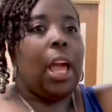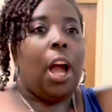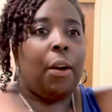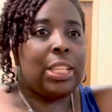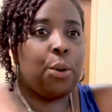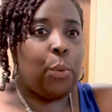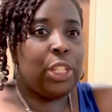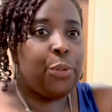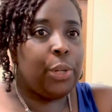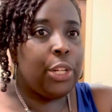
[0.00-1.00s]
All right, so
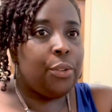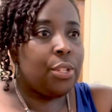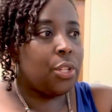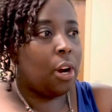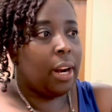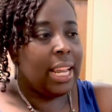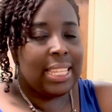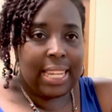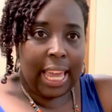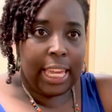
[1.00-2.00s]
what you want to do to start is
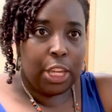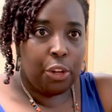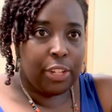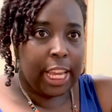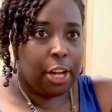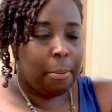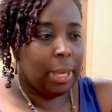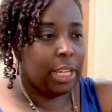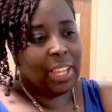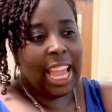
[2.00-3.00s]
take your Deco
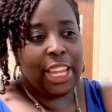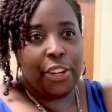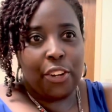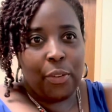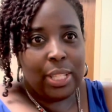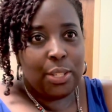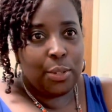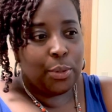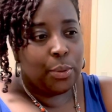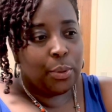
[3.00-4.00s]
Mesh and you're going
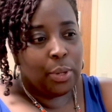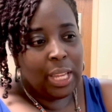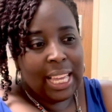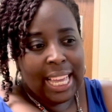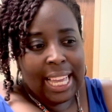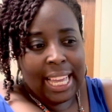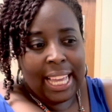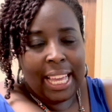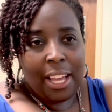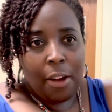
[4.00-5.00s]
to
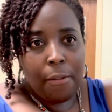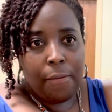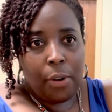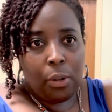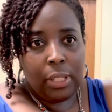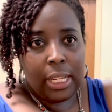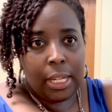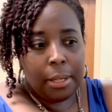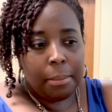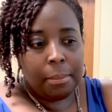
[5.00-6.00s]
fold it
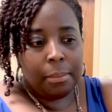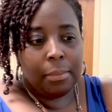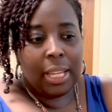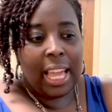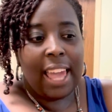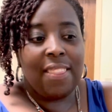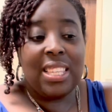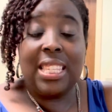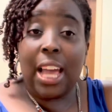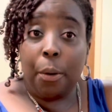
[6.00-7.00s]
up, and this
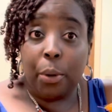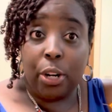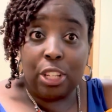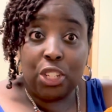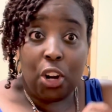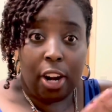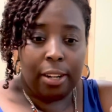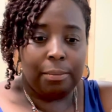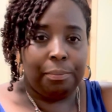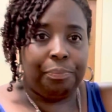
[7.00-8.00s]
is how we're going to start.